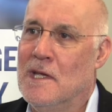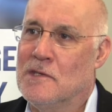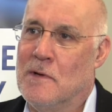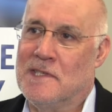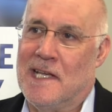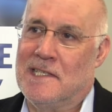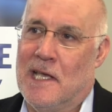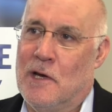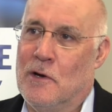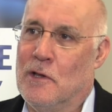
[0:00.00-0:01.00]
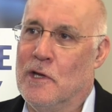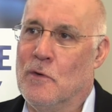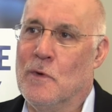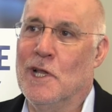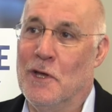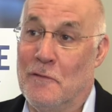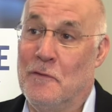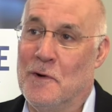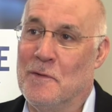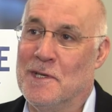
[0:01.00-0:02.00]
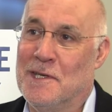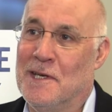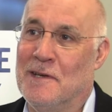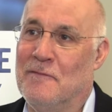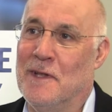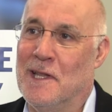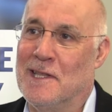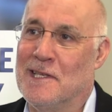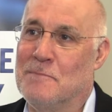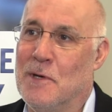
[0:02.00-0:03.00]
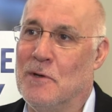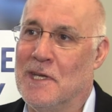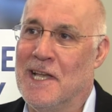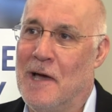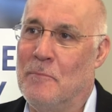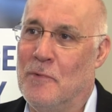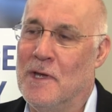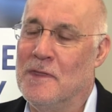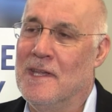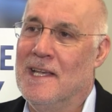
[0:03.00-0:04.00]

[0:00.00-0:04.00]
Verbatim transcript: So, as I said earlier, we look forward to filling this building up with